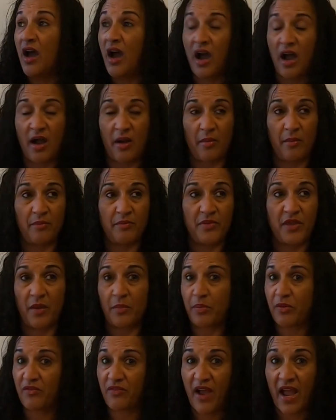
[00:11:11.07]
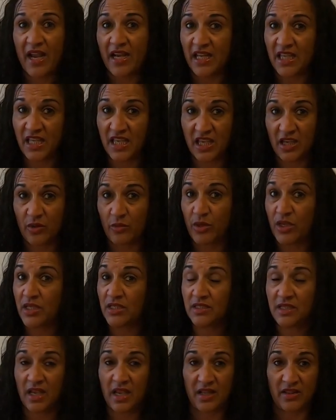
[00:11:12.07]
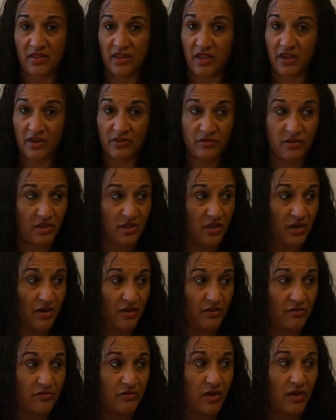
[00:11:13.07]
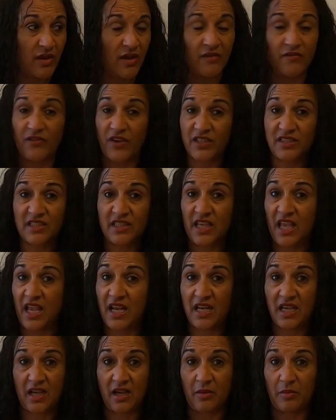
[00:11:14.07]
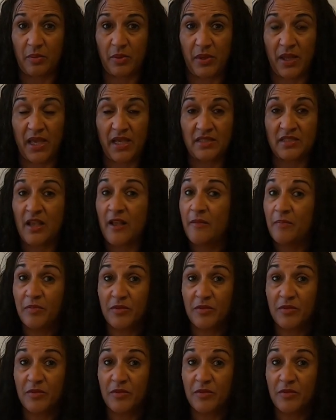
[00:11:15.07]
they're providing hearings, and they're investigating complaints.